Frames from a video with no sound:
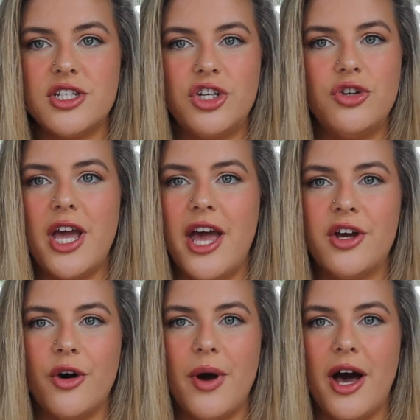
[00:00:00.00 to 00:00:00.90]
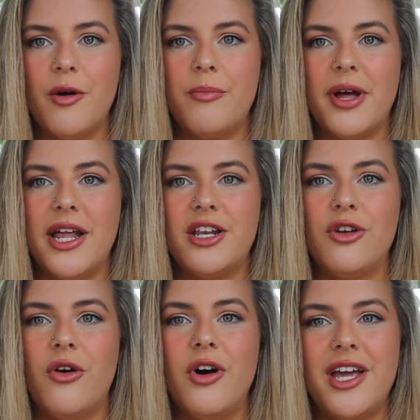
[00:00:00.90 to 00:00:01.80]
You can go out, but
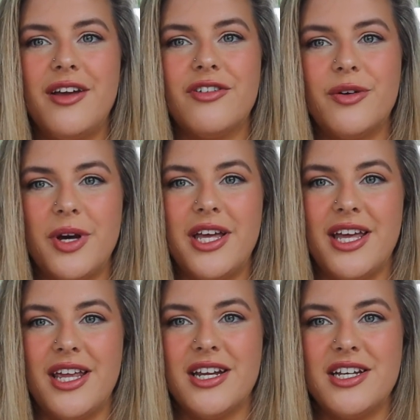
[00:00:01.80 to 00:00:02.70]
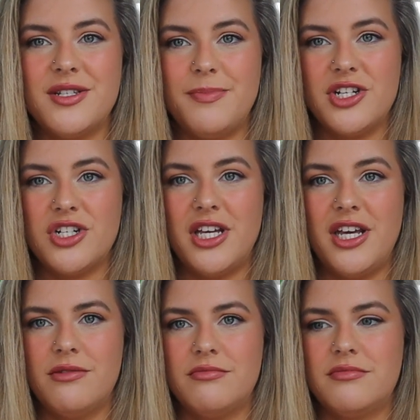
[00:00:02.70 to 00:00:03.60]
not every weekend,
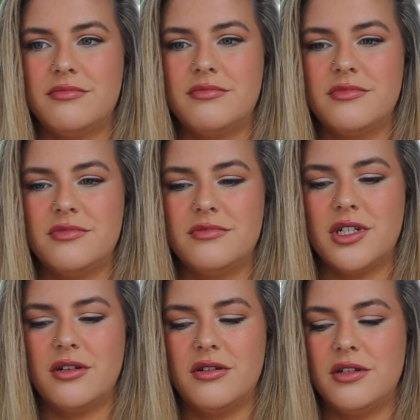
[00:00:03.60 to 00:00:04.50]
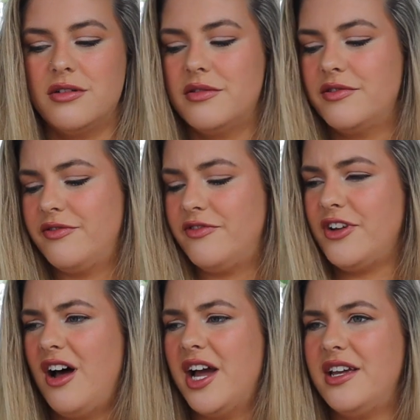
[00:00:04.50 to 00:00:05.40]
especially, oh my god,
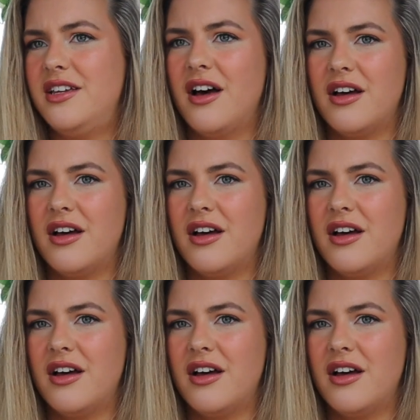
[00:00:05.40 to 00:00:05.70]
fly, yeah.